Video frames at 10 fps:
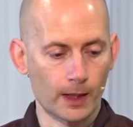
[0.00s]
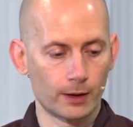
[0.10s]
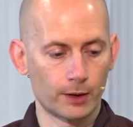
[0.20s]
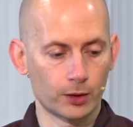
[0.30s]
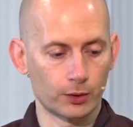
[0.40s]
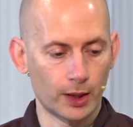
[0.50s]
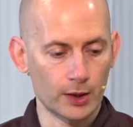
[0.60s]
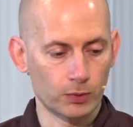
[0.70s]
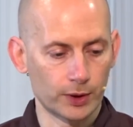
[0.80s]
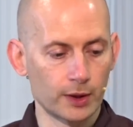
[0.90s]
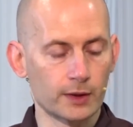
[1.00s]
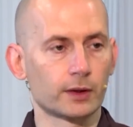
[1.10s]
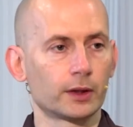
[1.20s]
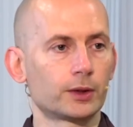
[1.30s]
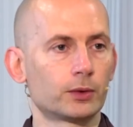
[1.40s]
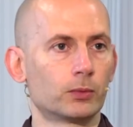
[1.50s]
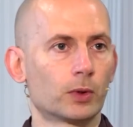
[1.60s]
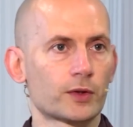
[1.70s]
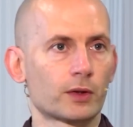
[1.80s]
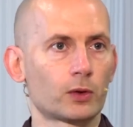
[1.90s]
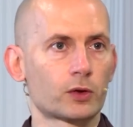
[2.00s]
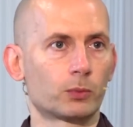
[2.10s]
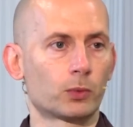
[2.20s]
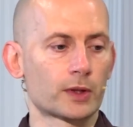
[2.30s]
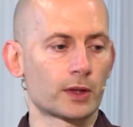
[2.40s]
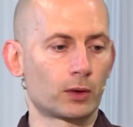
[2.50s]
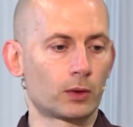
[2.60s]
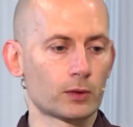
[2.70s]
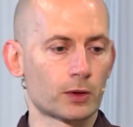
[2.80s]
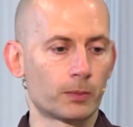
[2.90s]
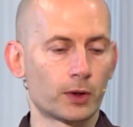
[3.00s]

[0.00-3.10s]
recognize what things lead to, what's wholesome, what's unwholesome,